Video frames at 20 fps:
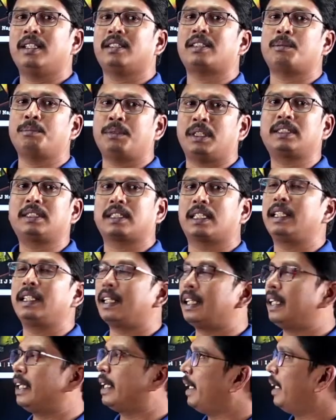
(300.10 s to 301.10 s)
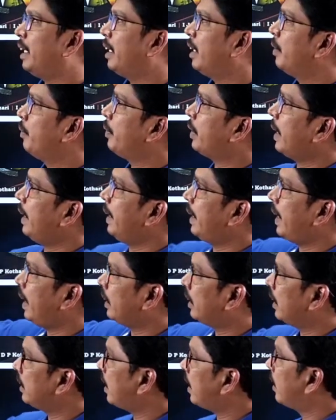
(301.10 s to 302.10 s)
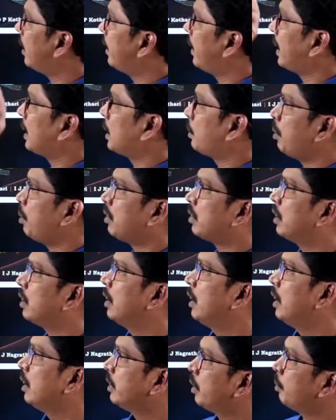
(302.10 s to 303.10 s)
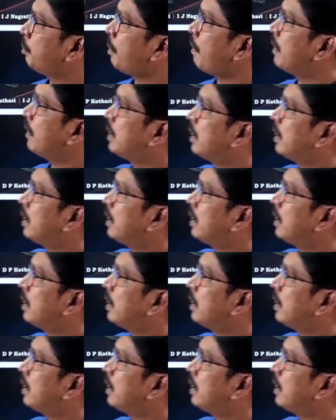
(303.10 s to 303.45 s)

the subjects clearly, we can take, these are the textbooks. So power